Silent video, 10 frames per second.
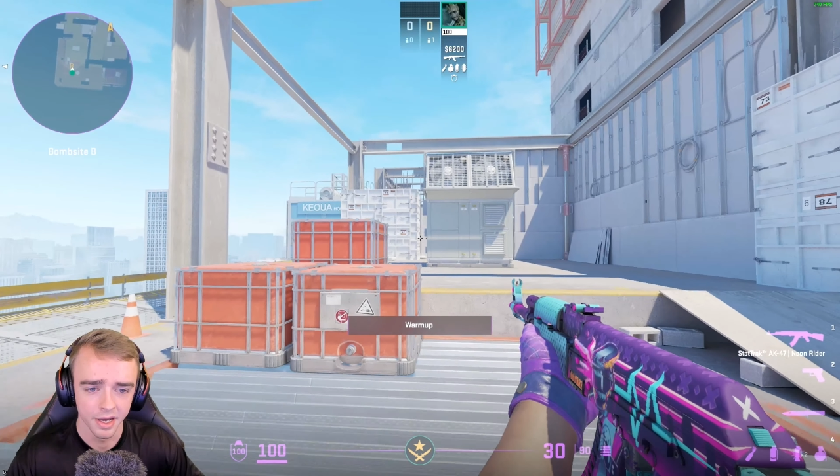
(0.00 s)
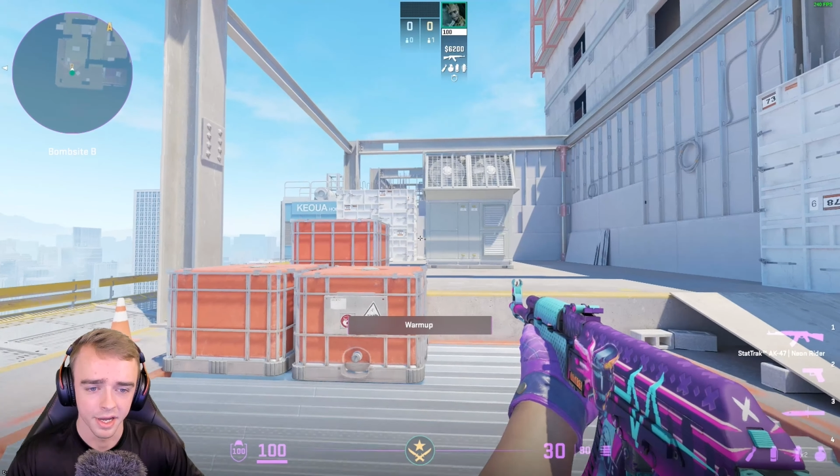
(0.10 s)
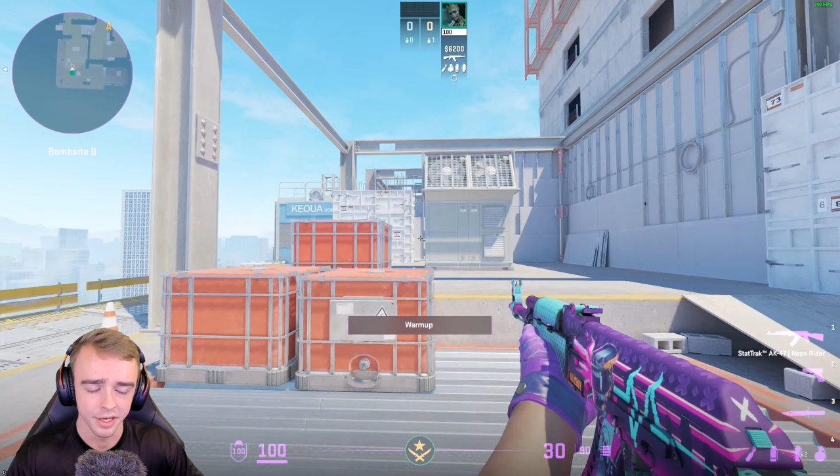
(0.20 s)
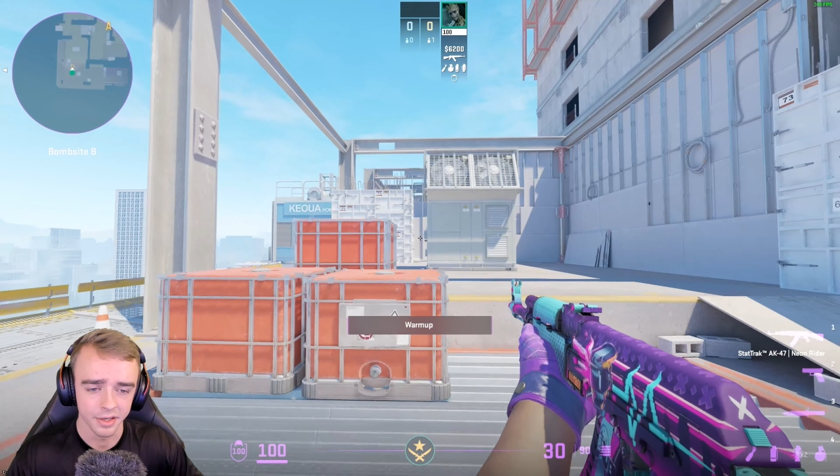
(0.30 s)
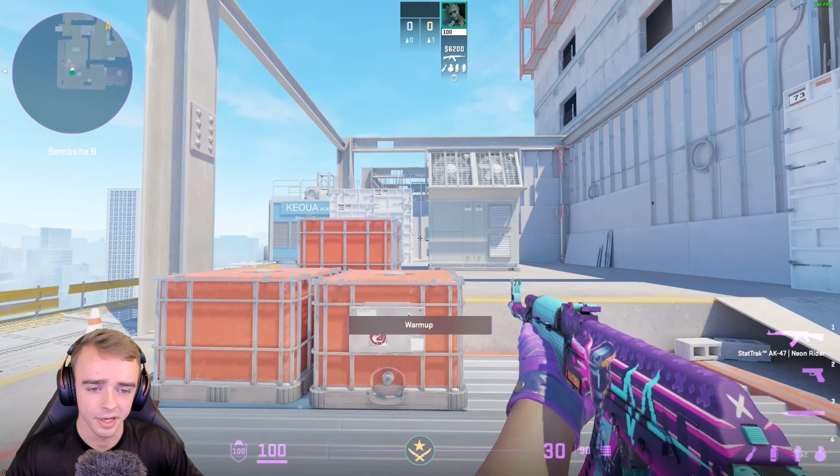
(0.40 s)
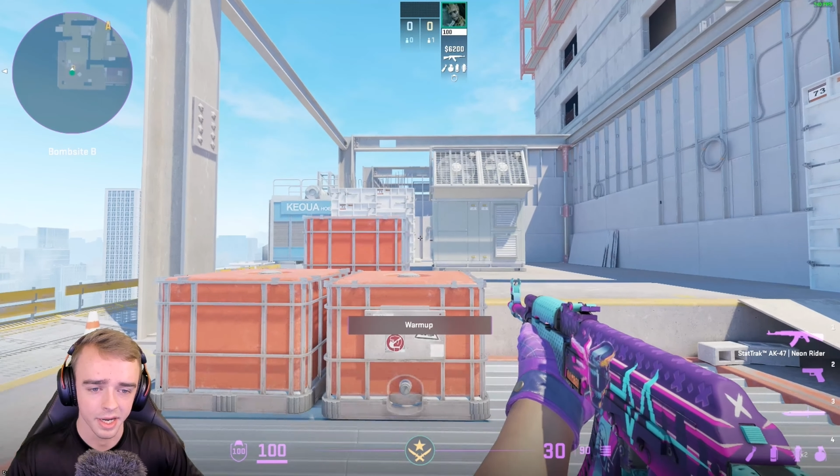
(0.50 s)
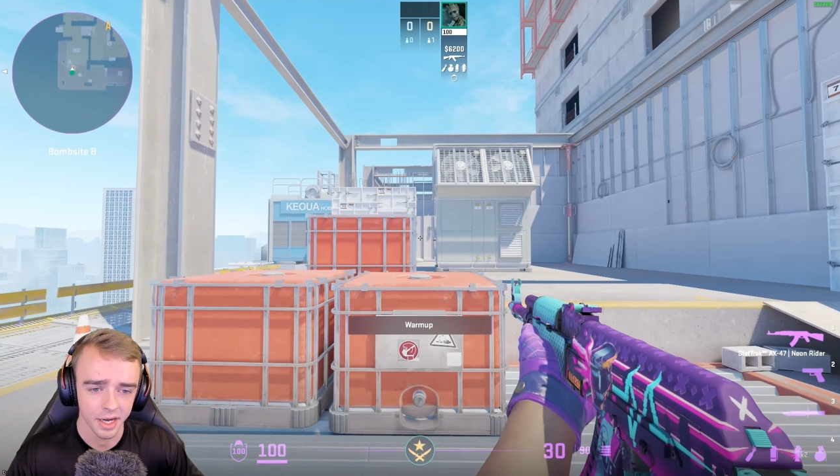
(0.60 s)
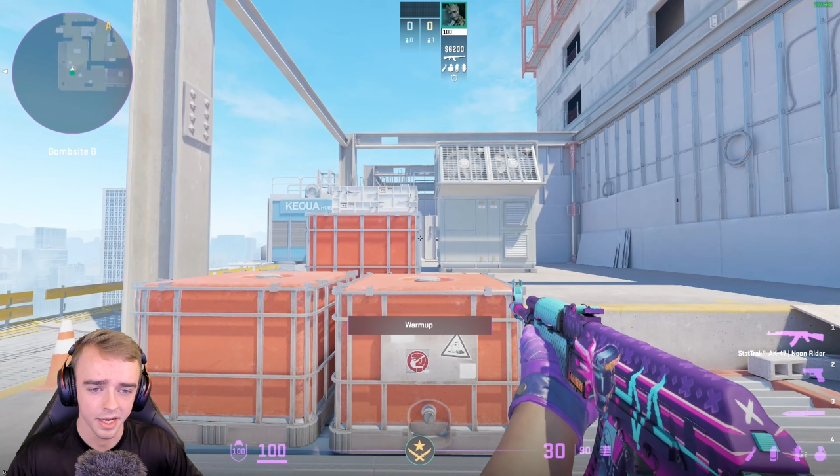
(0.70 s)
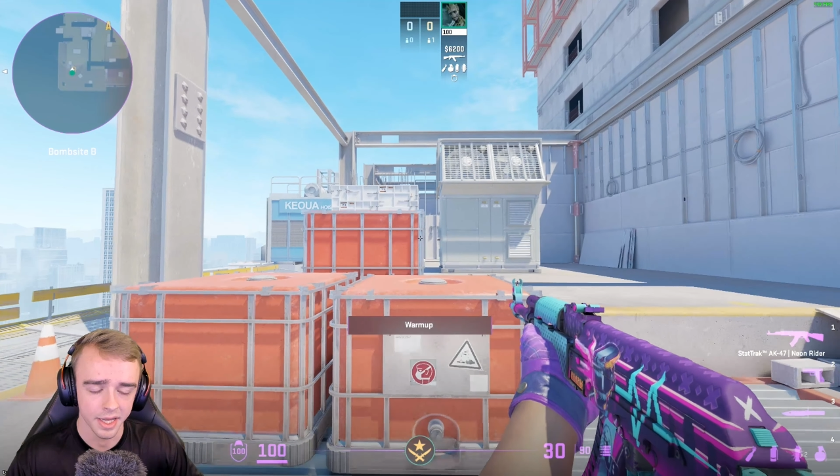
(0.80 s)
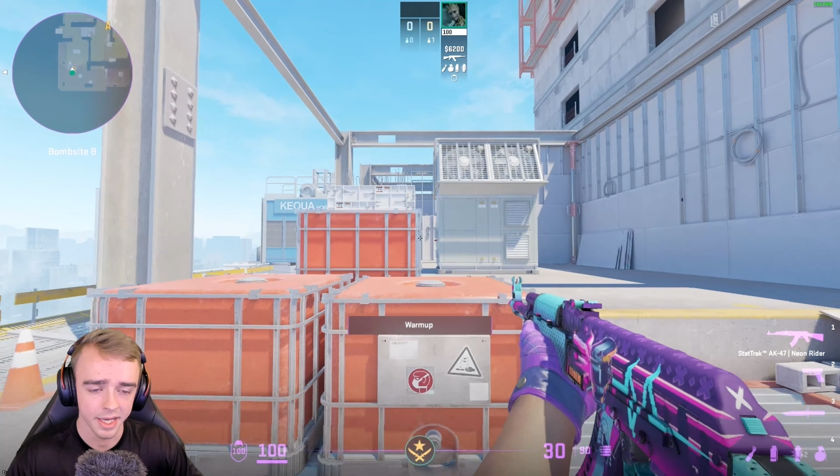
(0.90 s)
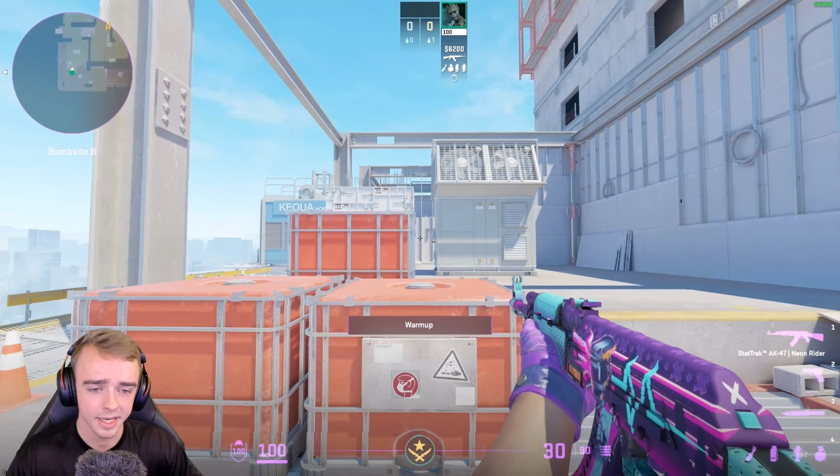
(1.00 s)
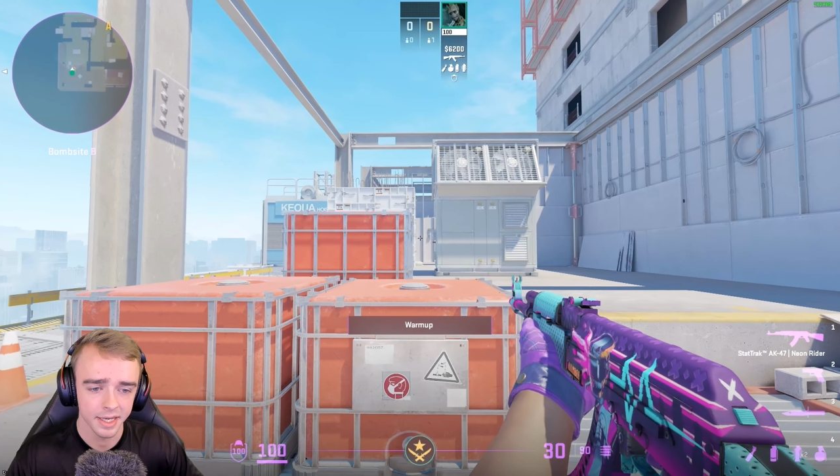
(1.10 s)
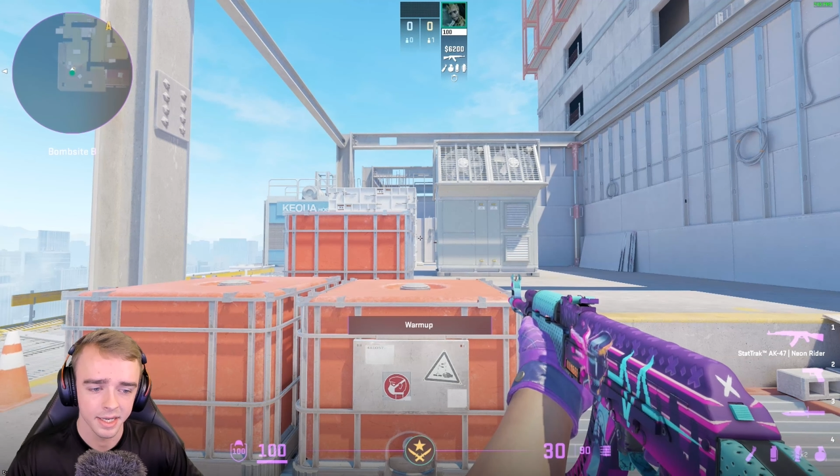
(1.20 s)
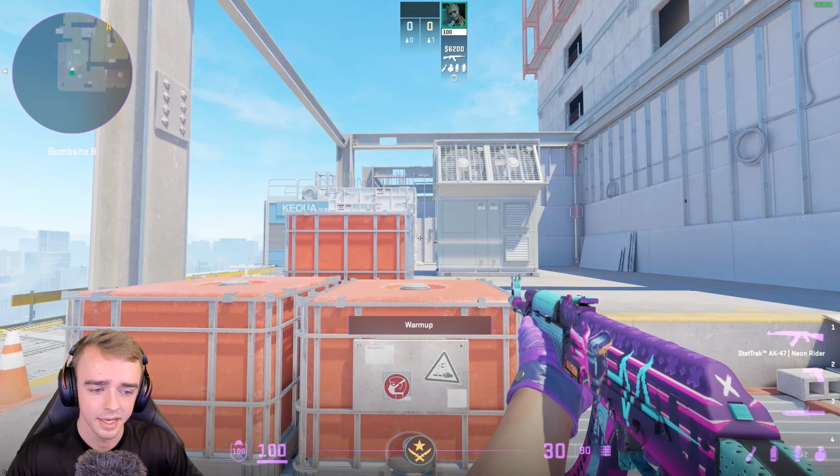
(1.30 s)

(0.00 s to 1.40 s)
and you're like, like,